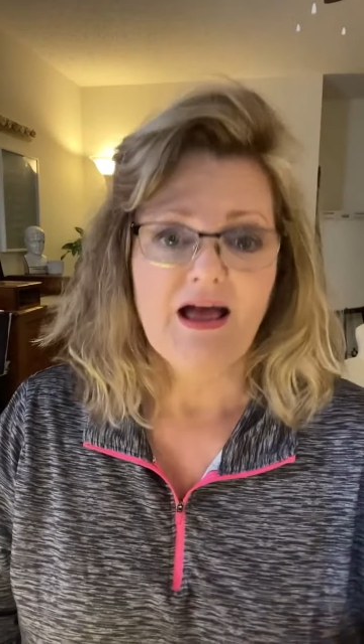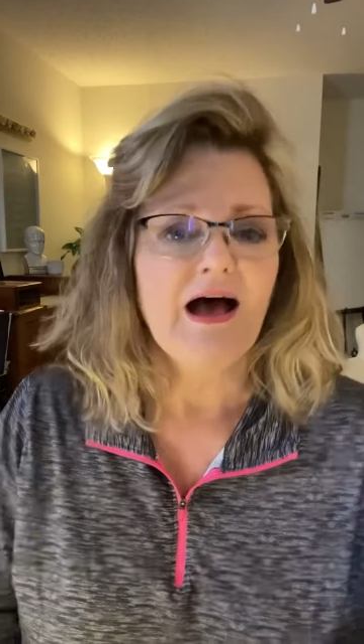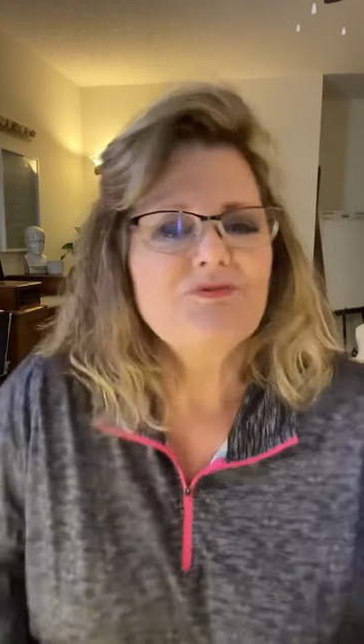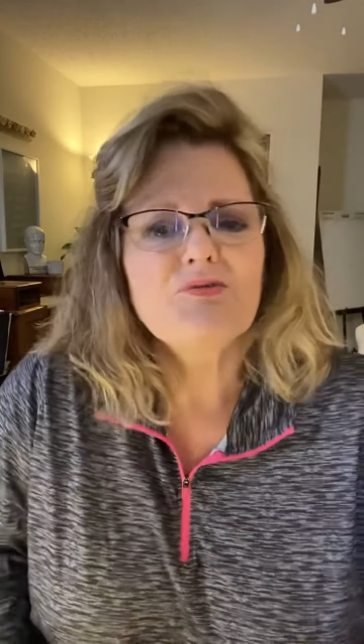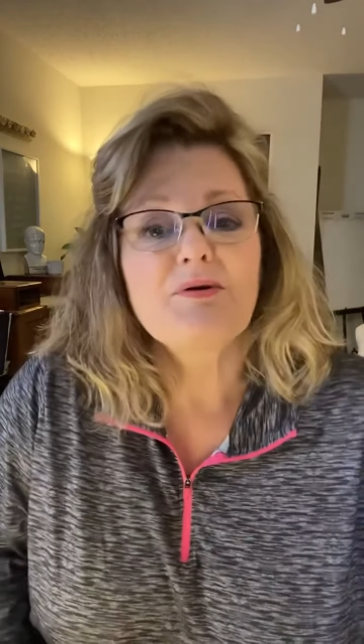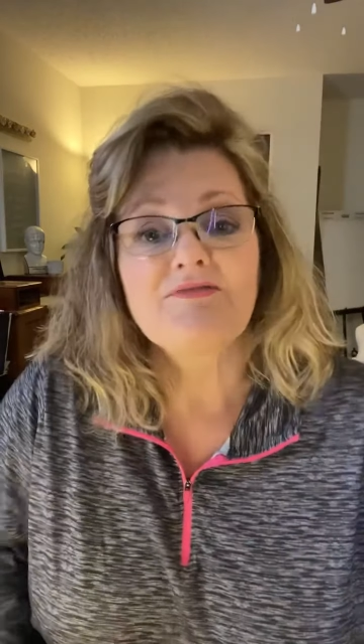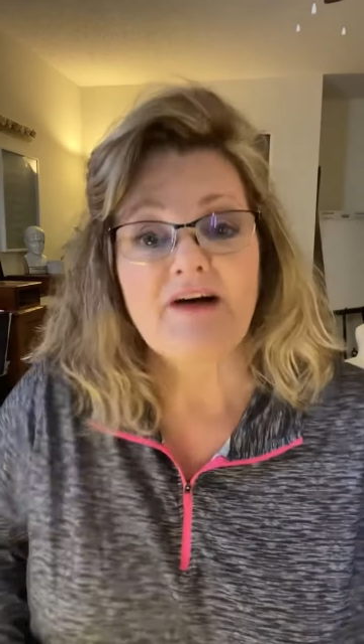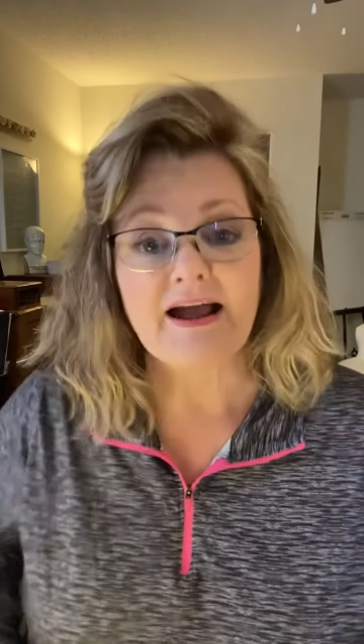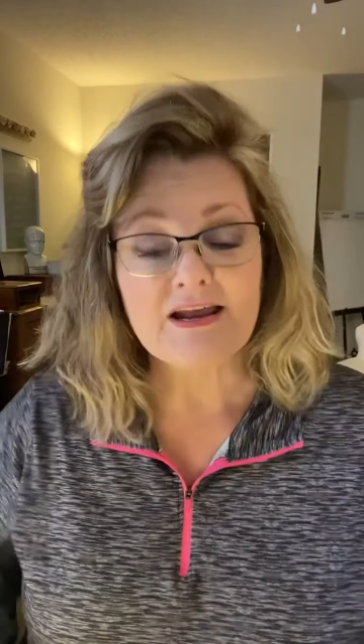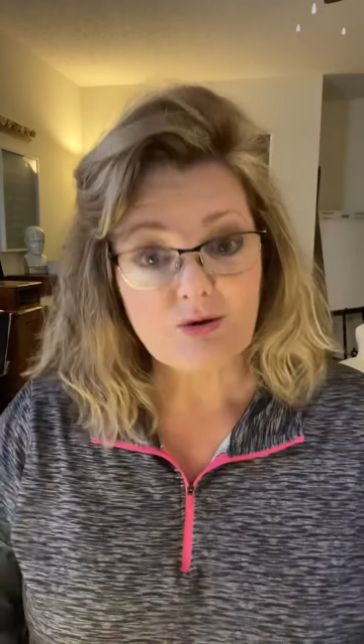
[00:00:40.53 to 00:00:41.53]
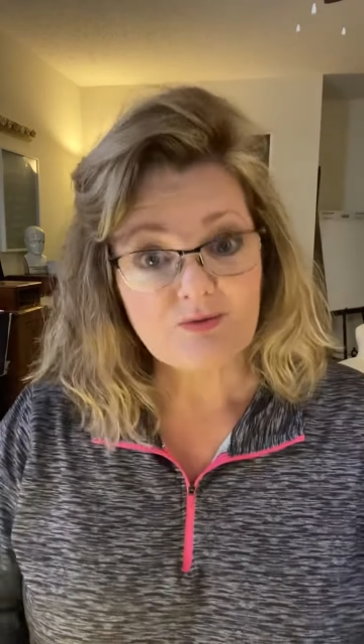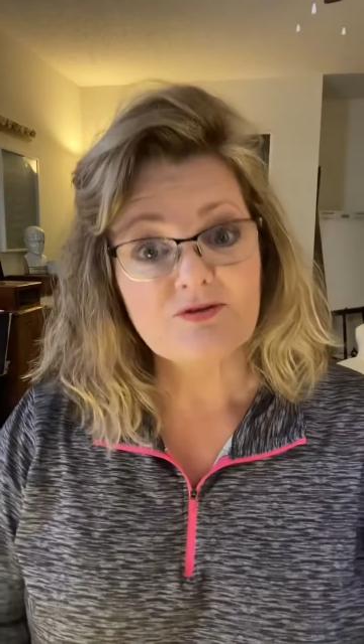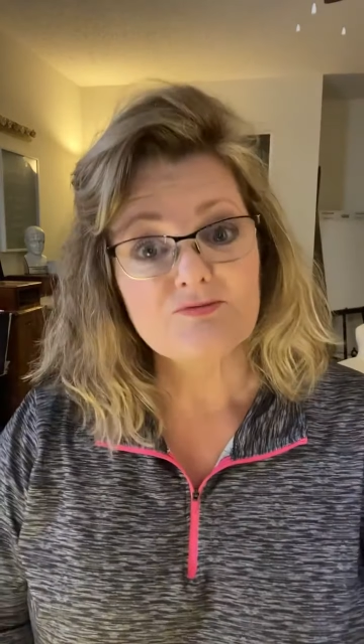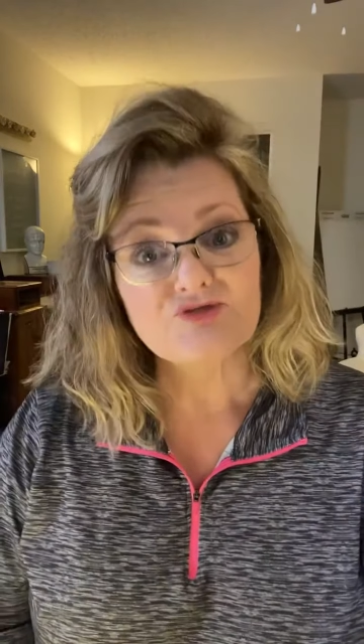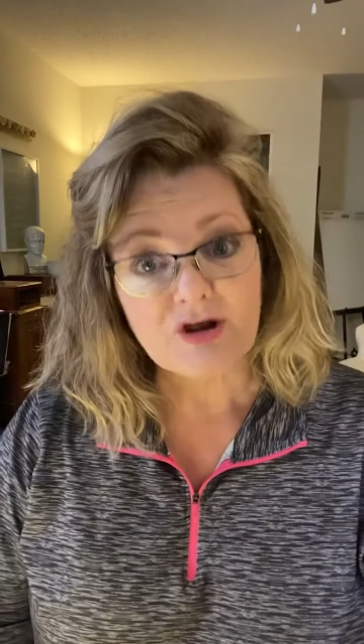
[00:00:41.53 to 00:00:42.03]
I'm just providing you with
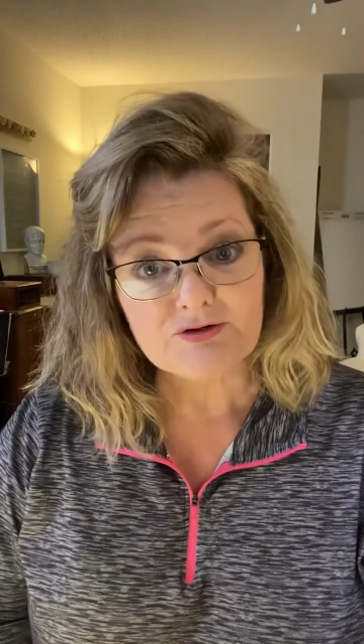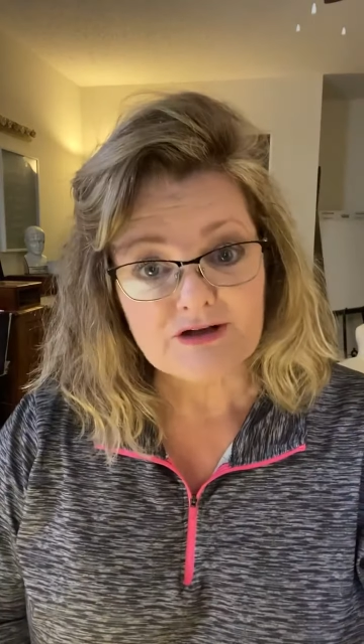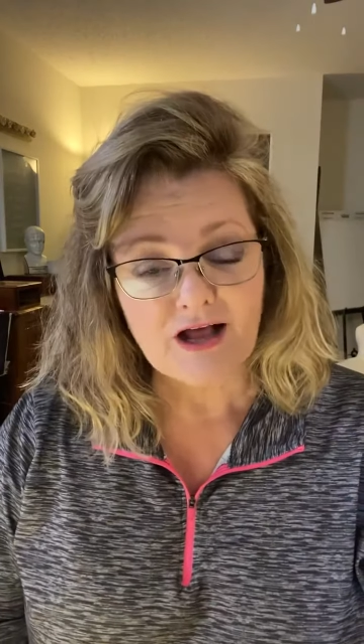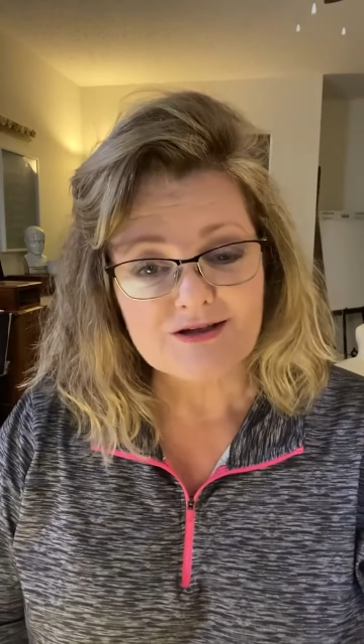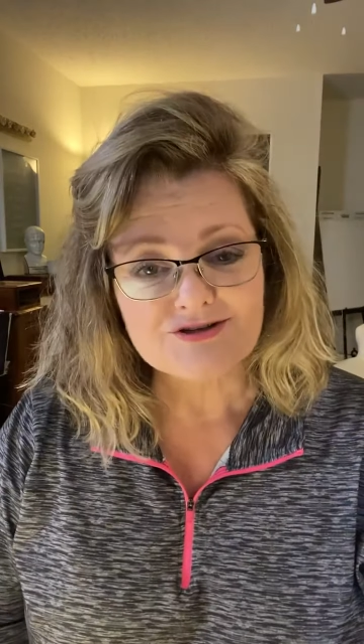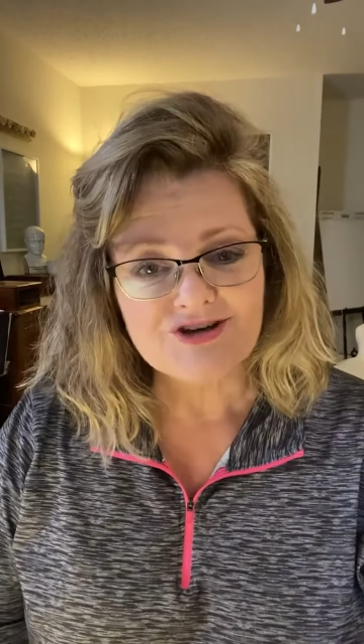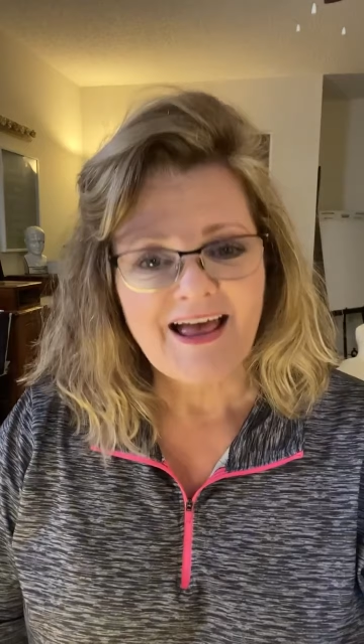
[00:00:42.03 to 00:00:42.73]
some general knowledge